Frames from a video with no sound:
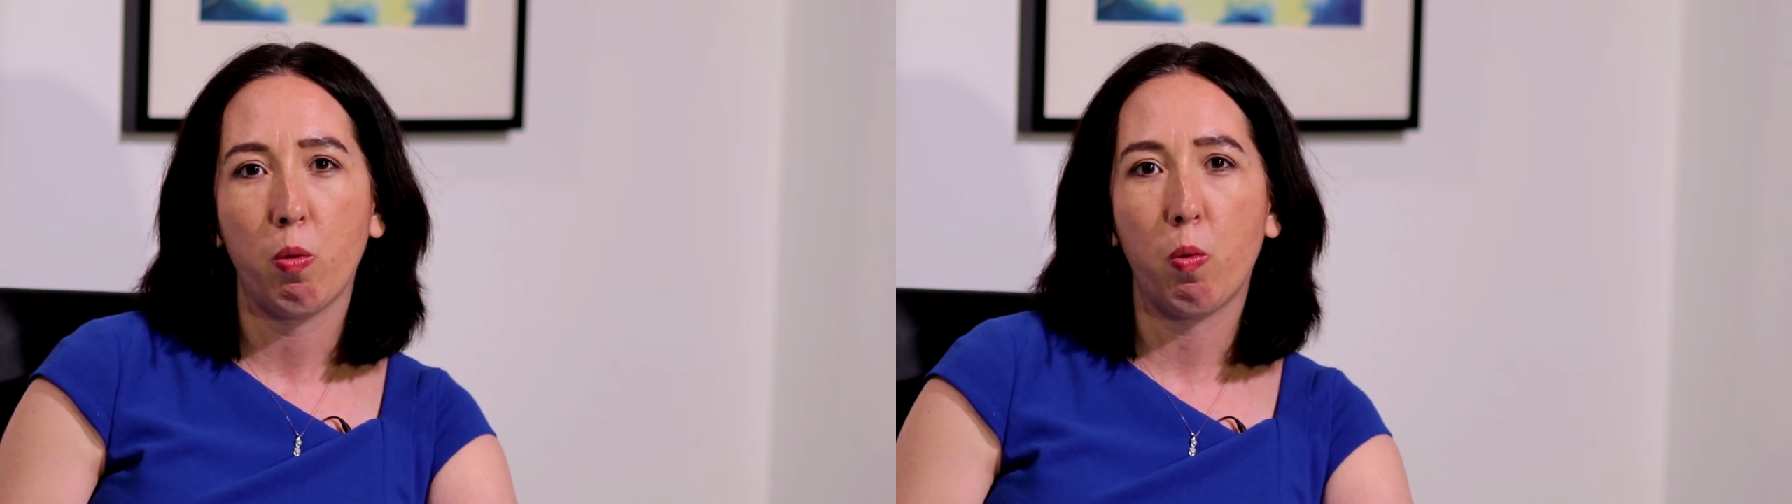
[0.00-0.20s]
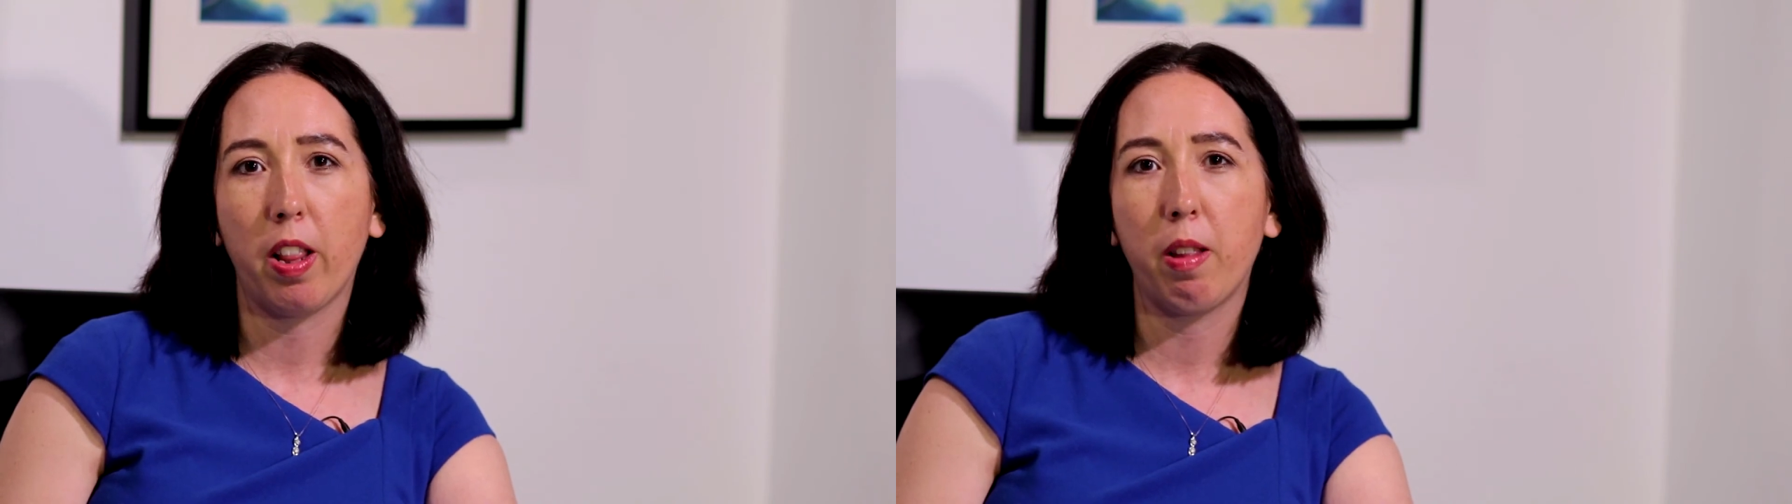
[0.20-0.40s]

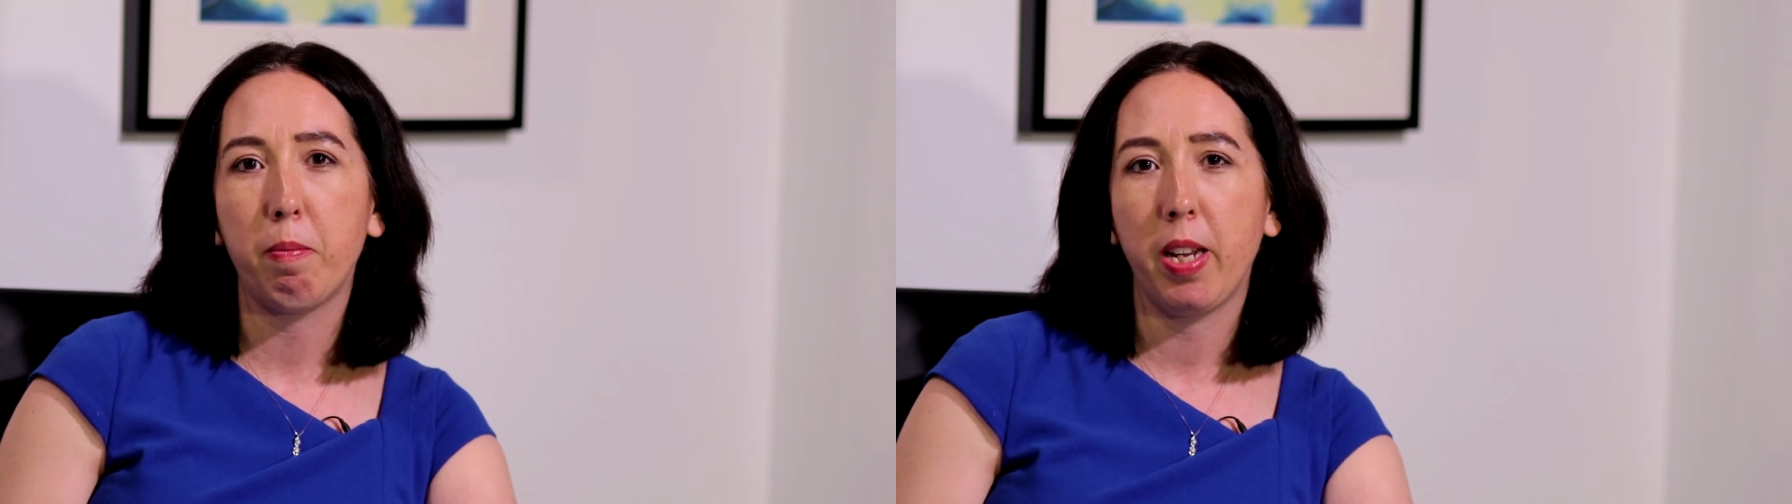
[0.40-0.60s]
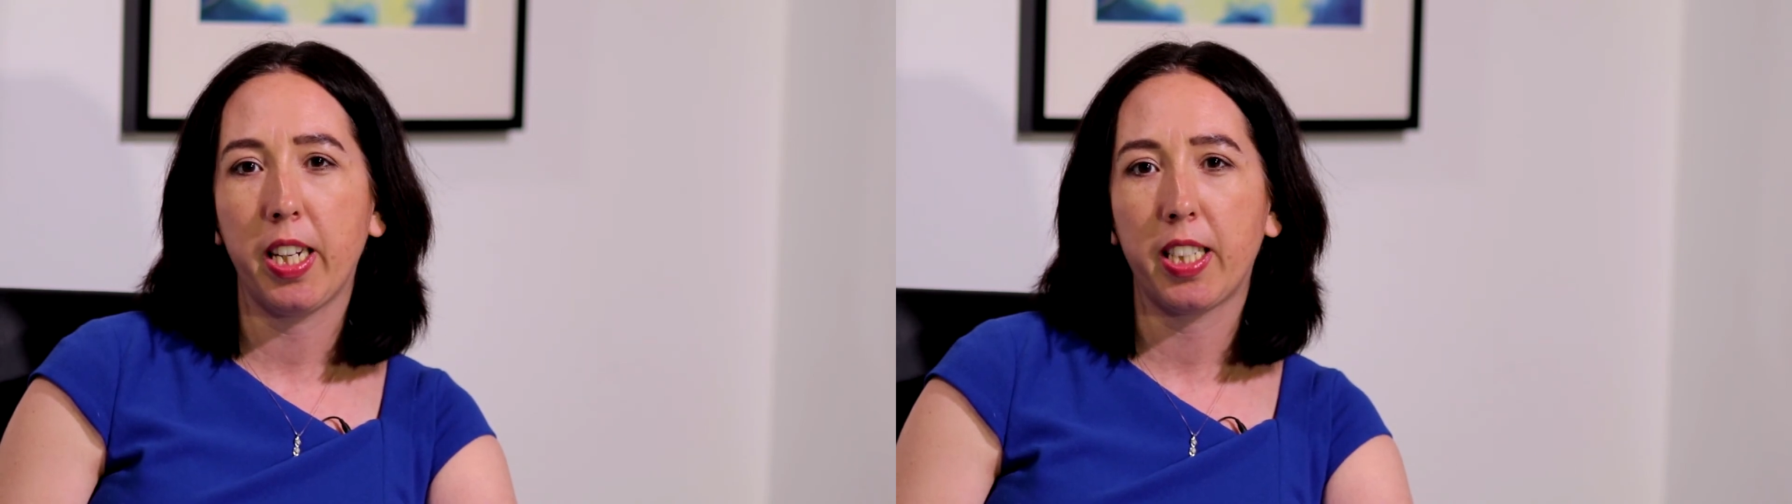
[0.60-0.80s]
One of the
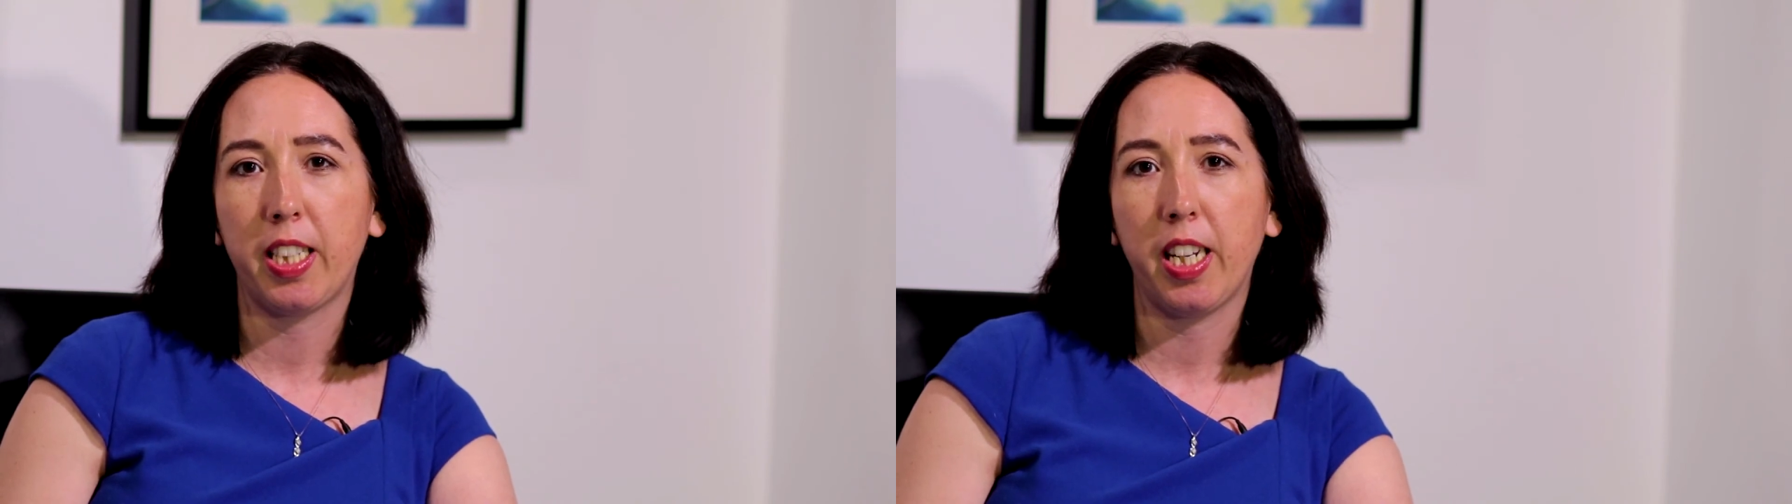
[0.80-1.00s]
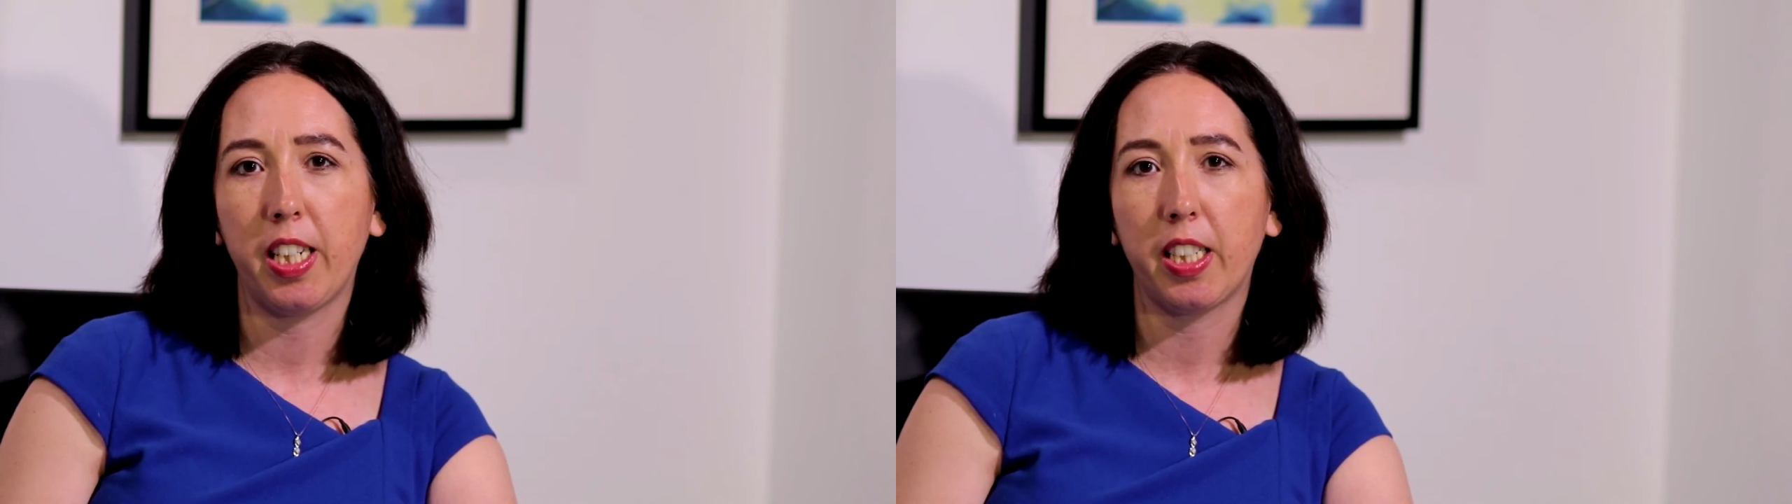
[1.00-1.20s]
biggest
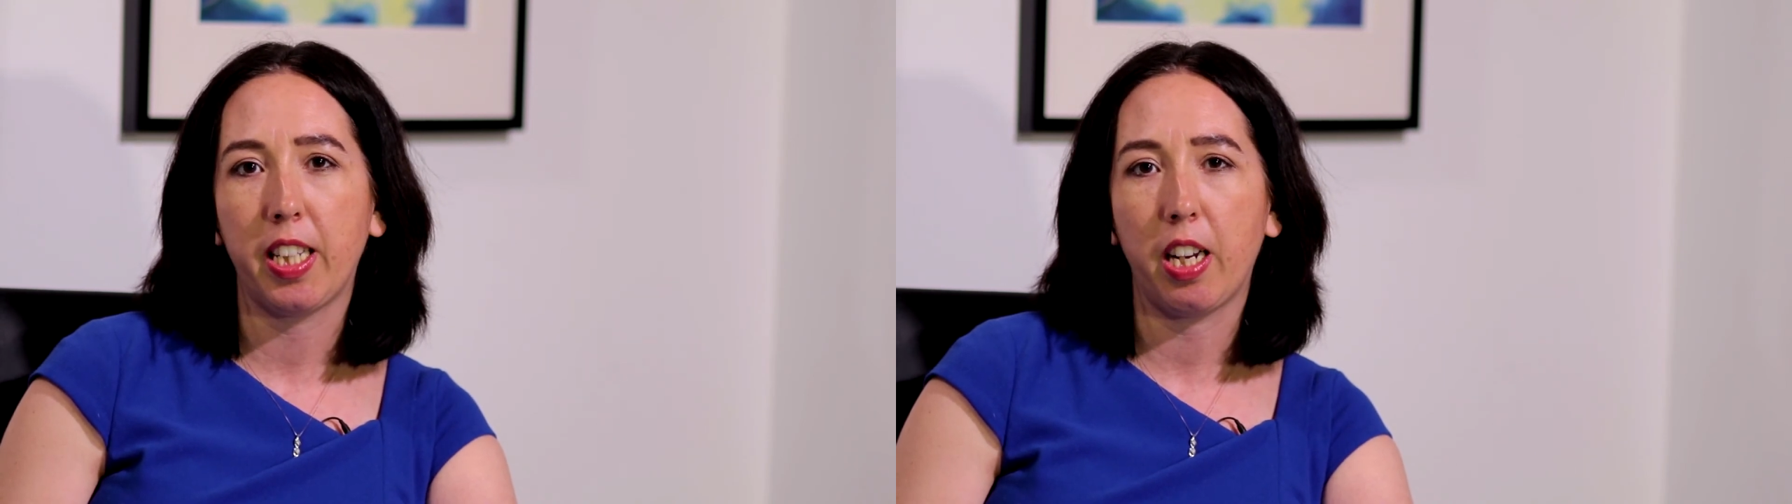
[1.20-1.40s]
things